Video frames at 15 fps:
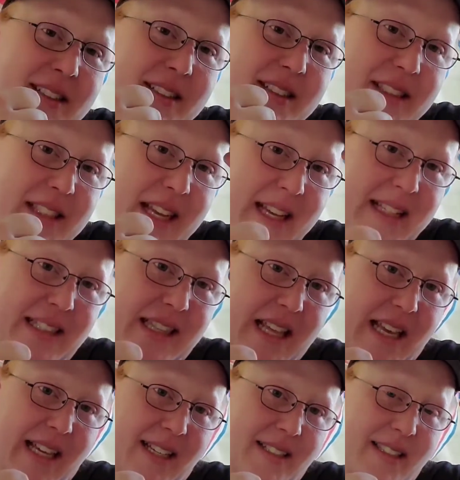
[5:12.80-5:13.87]
6
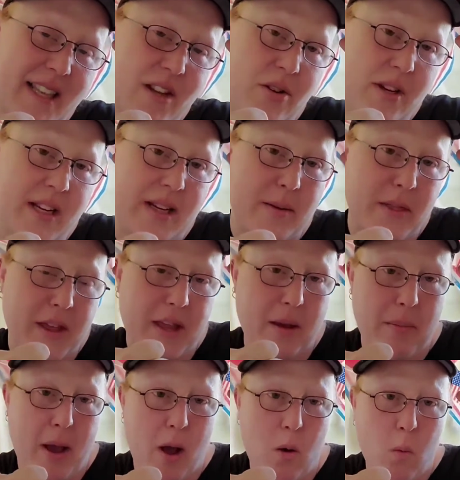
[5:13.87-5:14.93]
things that you need to think
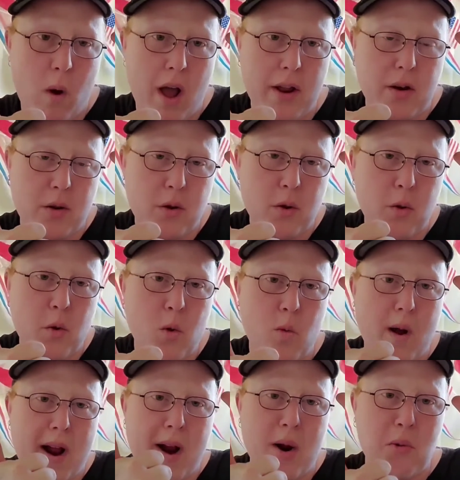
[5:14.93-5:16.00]
about. What, who,
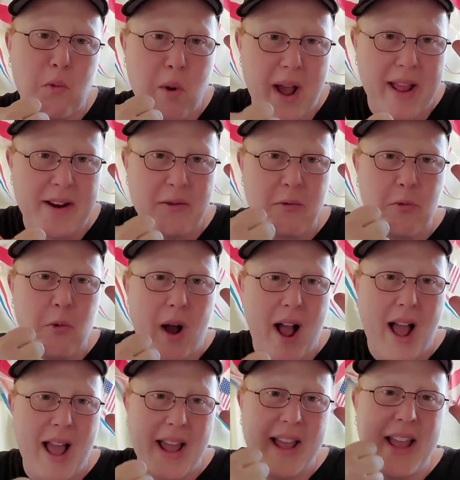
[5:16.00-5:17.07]
where, when,
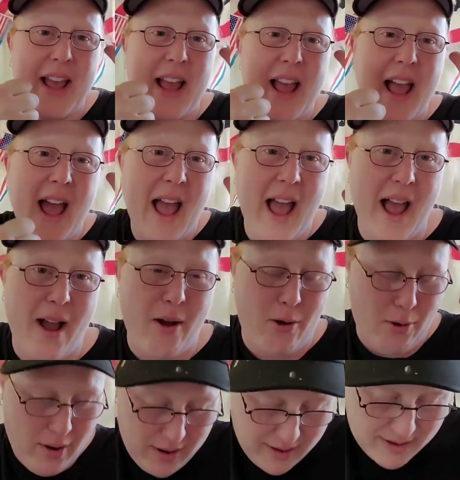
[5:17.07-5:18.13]
why, how.